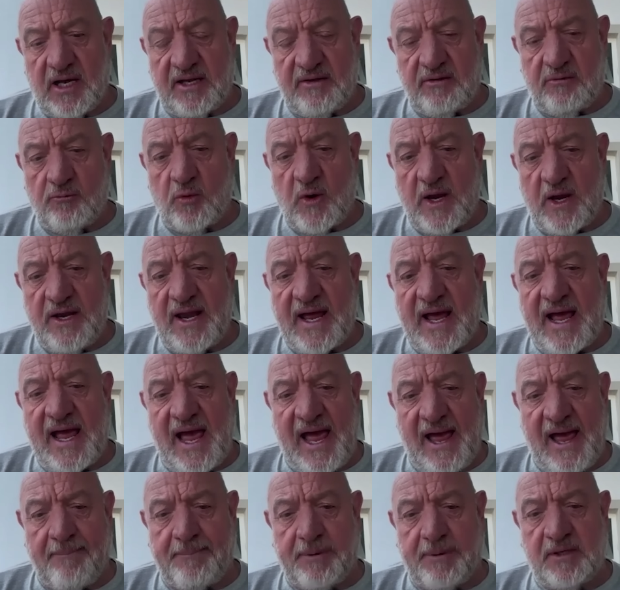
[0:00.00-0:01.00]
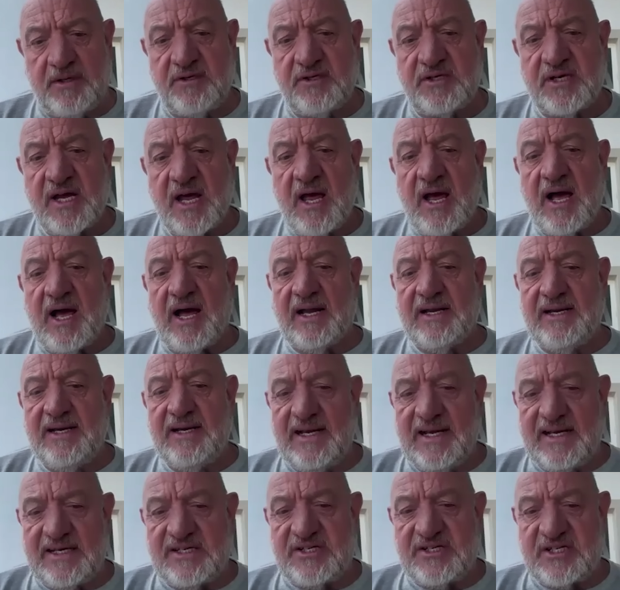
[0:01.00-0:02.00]
when that happens,
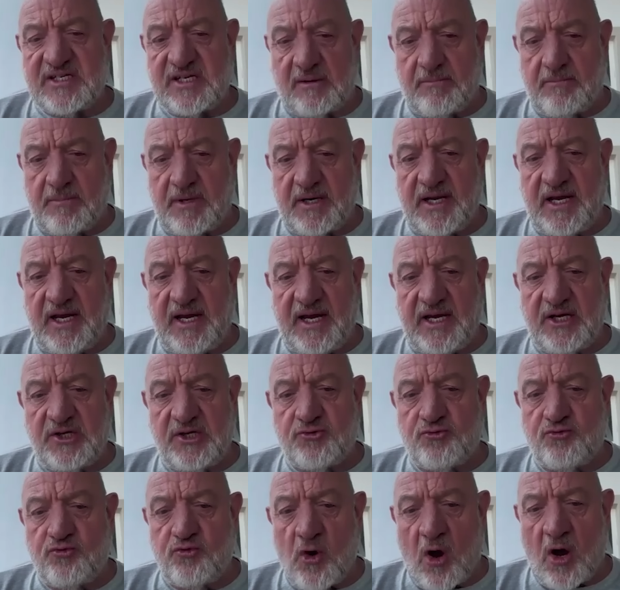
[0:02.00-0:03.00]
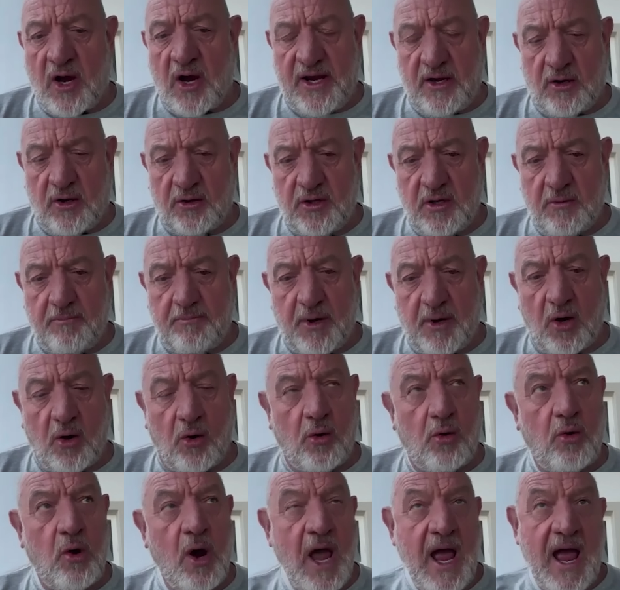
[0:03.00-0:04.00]
unless somebody is right on the
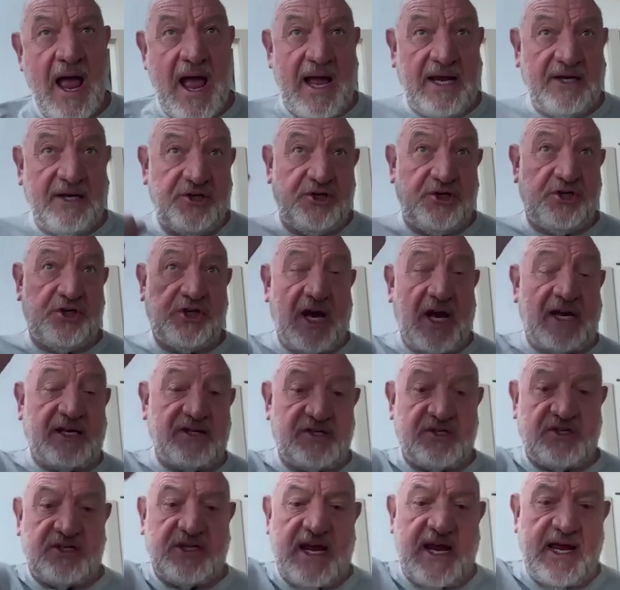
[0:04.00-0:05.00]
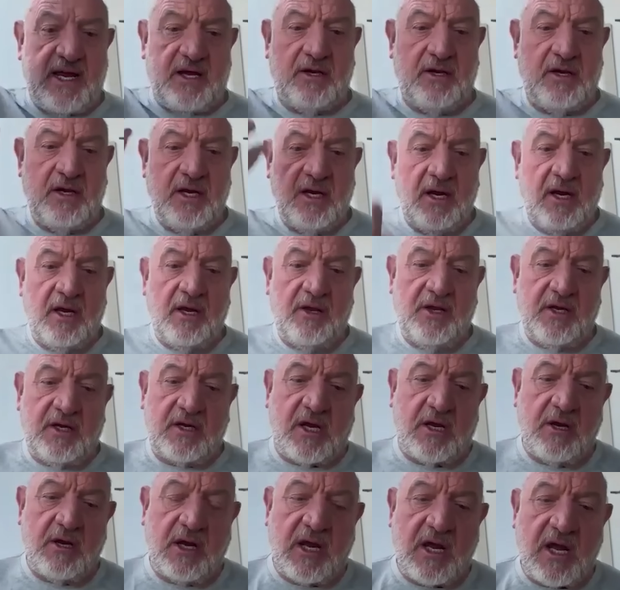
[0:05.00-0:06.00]
ball and shuts down the
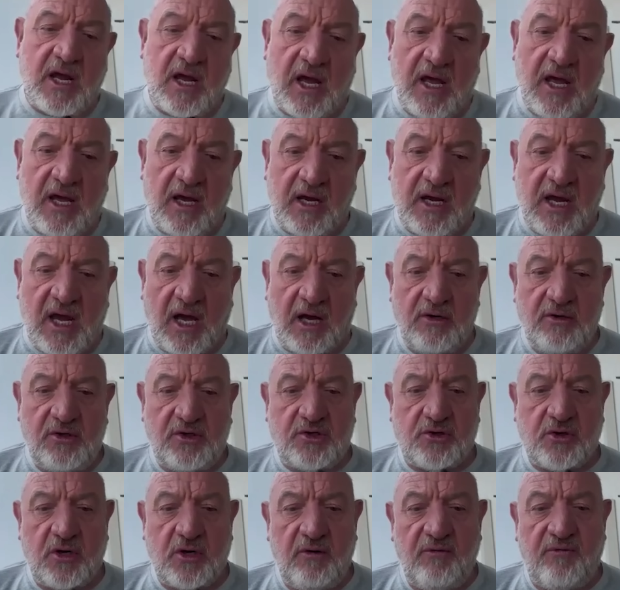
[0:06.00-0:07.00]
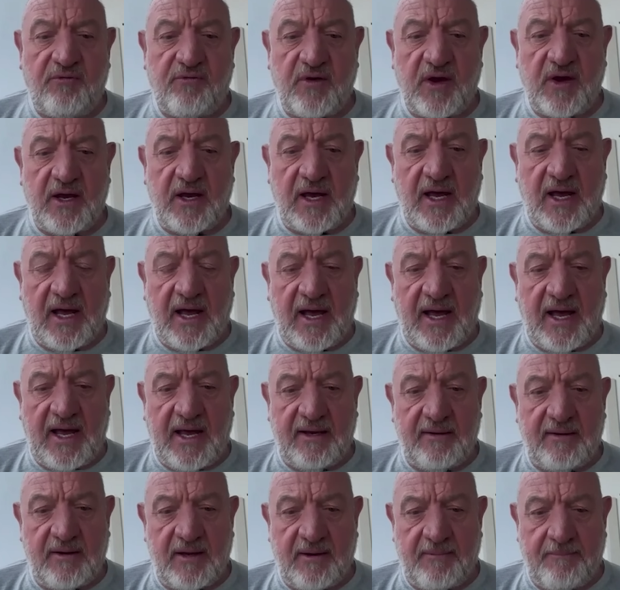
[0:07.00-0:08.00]
coach roof
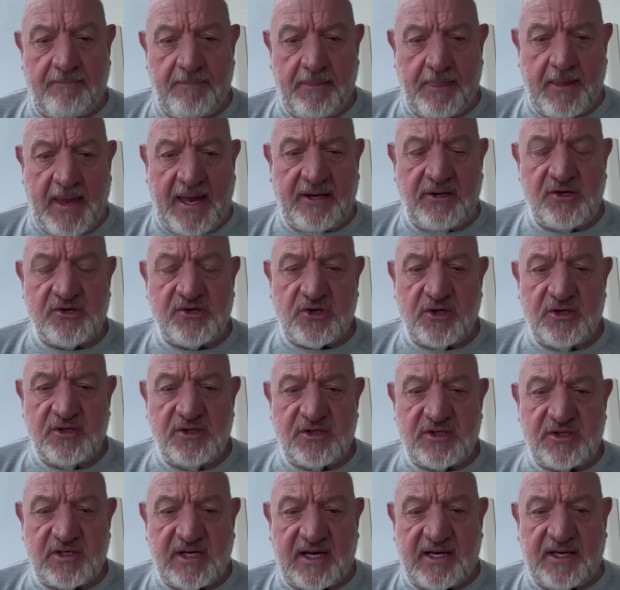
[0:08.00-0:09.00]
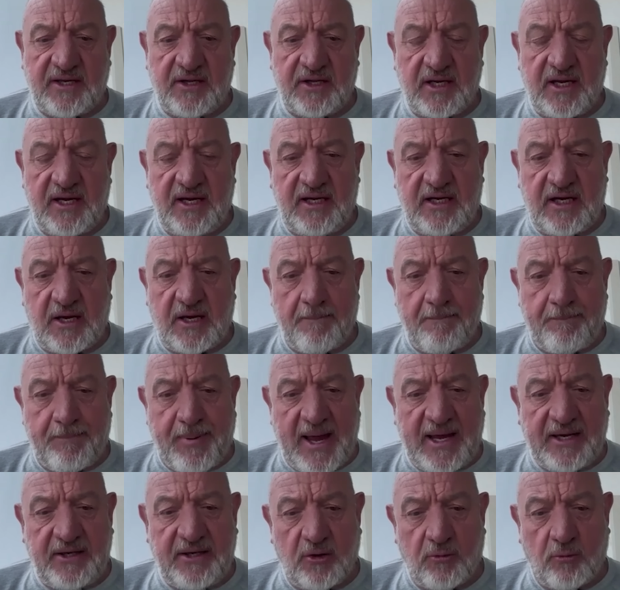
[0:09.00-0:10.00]
entrance and the
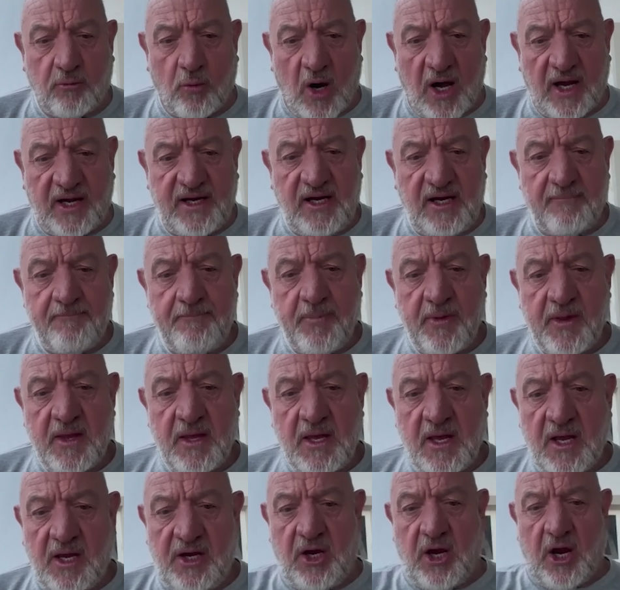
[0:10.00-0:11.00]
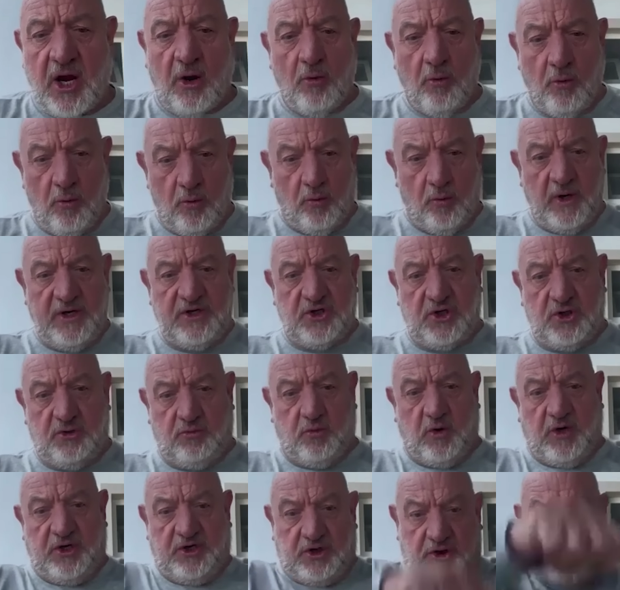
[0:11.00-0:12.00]
companionway, which
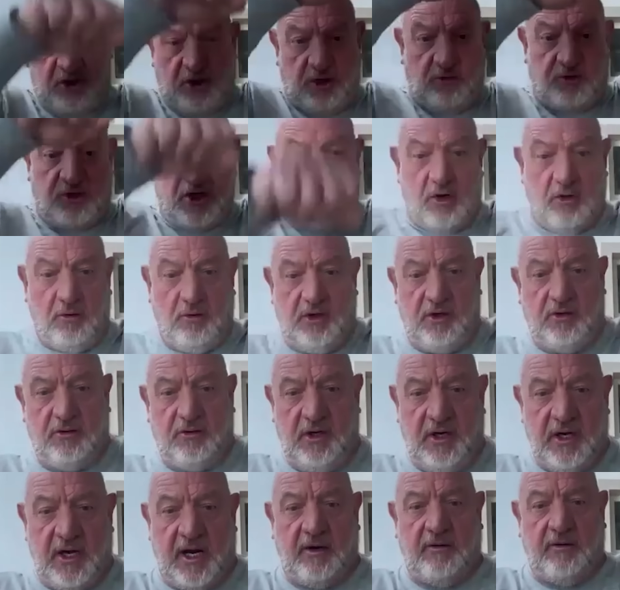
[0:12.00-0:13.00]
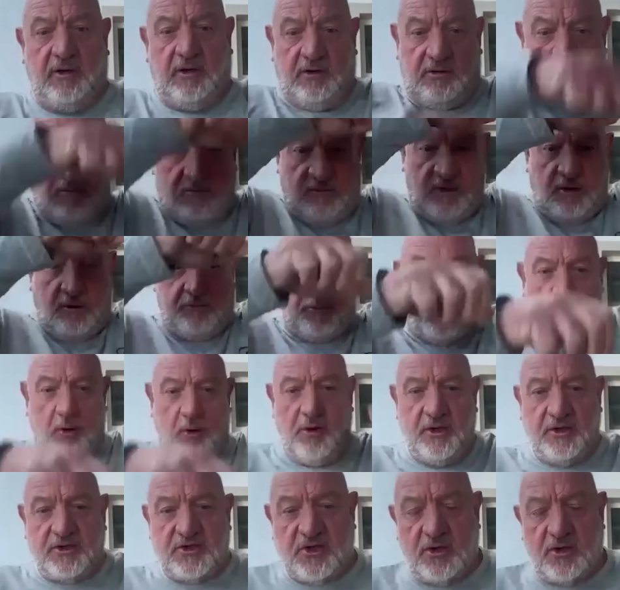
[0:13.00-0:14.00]
you do, you
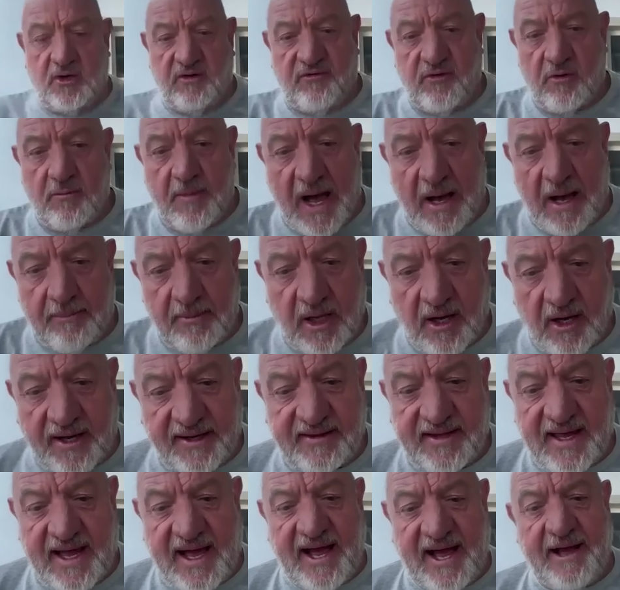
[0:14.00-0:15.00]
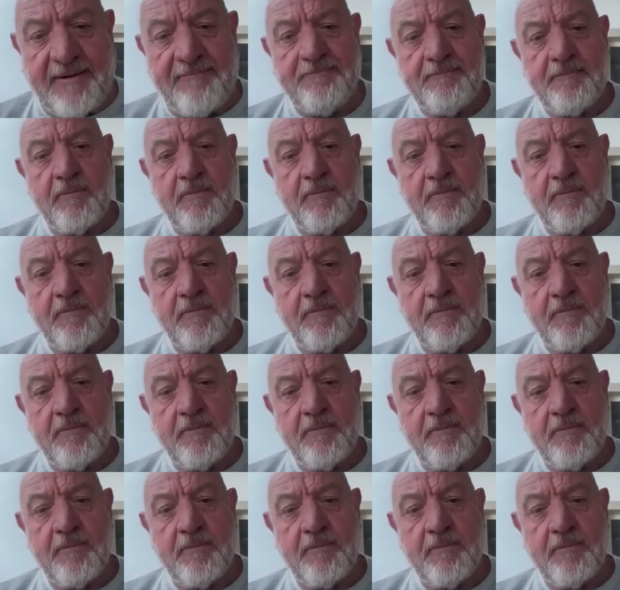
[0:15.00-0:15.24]
pull the two of them up like that,